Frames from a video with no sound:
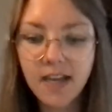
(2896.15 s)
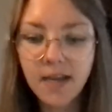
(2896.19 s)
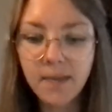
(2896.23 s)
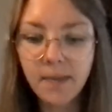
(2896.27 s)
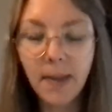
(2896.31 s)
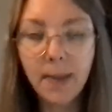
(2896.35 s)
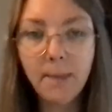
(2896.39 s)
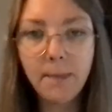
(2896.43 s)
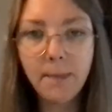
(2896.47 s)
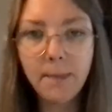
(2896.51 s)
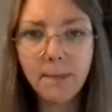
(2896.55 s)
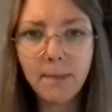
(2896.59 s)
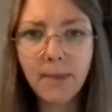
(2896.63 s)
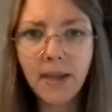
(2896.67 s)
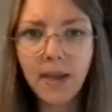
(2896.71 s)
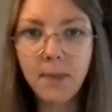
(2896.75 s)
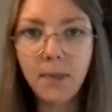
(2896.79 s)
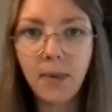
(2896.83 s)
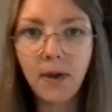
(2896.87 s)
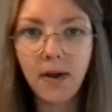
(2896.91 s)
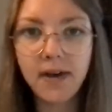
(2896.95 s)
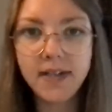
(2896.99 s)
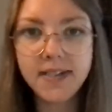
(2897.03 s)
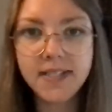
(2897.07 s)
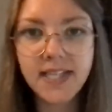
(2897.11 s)
My
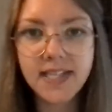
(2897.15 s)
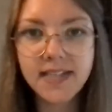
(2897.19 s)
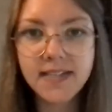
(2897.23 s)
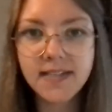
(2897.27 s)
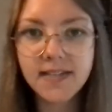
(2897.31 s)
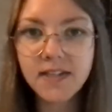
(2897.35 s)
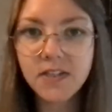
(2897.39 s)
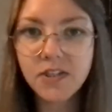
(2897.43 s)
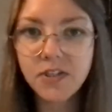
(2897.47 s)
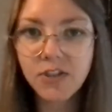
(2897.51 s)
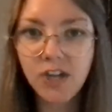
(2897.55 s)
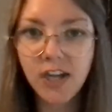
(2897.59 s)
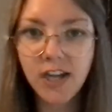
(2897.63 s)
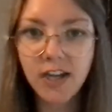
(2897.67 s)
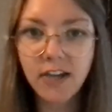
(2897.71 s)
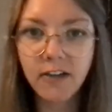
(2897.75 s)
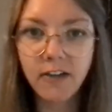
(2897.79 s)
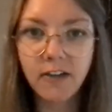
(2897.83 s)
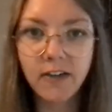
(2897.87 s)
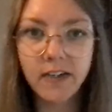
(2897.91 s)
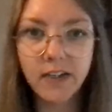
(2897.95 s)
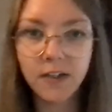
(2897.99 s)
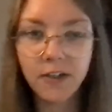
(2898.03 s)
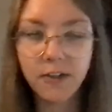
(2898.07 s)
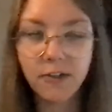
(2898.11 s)
boss has this channel,
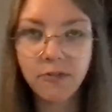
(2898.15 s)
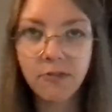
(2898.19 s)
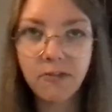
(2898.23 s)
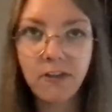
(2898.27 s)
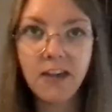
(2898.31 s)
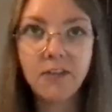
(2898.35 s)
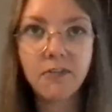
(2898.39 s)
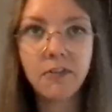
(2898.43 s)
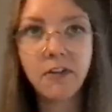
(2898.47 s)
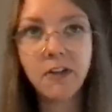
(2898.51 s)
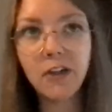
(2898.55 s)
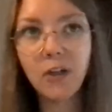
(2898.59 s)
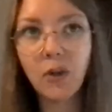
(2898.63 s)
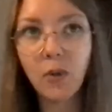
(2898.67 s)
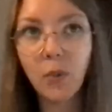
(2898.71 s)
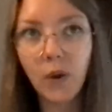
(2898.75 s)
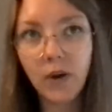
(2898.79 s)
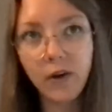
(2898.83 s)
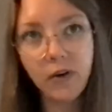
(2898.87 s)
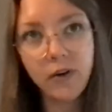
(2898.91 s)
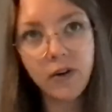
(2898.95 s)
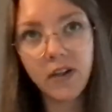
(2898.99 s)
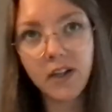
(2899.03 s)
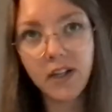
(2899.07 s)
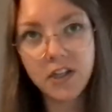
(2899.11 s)
and her favorite
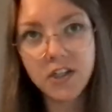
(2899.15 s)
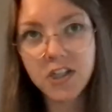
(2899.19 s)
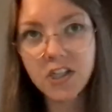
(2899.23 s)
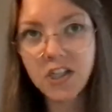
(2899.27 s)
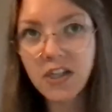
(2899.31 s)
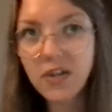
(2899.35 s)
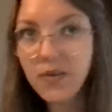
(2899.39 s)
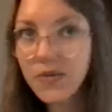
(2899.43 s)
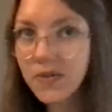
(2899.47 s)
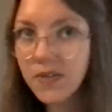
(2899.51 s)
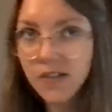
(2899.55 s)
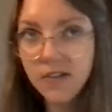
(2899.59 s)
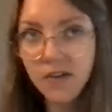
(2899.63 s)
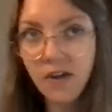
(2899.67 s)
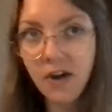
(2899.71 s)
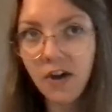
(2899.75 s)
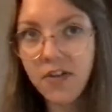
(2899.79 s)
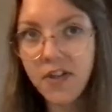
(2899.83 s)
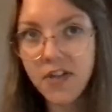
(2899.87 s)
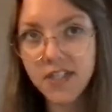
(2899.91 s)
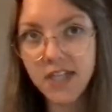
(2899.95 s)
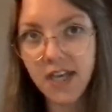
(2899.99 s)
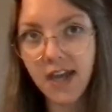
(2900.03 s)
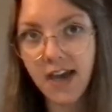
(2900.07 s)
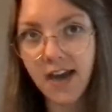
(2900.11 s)
quote that she uses all
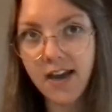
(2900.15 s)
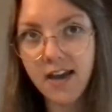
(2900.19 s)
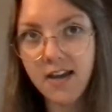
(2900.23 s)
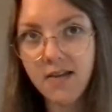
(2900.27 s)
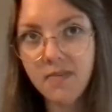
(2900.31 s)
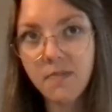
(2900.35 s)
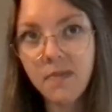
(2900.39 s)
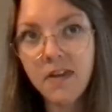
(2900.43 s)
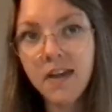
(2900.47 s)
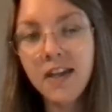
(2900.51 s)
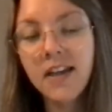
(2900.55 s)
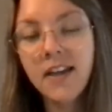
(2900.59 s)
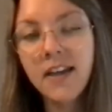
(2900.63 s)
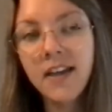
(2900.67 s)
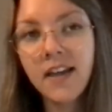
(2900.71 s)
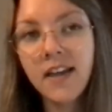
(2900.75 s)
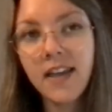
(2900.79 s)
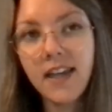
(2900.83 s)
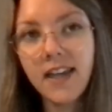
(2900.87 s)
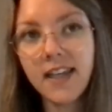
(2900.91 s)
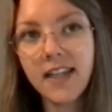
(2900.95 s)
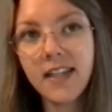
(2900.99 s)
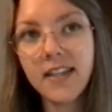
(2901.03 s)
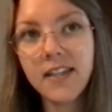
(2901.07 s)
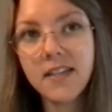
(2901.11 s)
the time
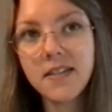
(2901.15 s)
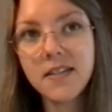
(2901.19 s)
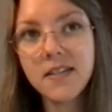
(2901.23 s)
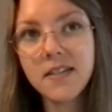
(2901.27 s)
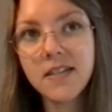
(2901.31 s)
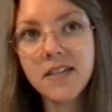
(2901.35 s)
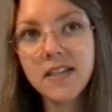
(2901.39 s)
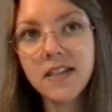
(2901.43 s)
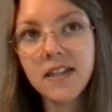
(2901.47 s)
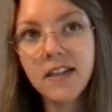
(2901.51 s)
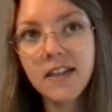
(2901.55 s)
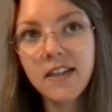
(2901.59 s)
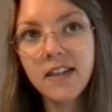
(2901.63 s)
is,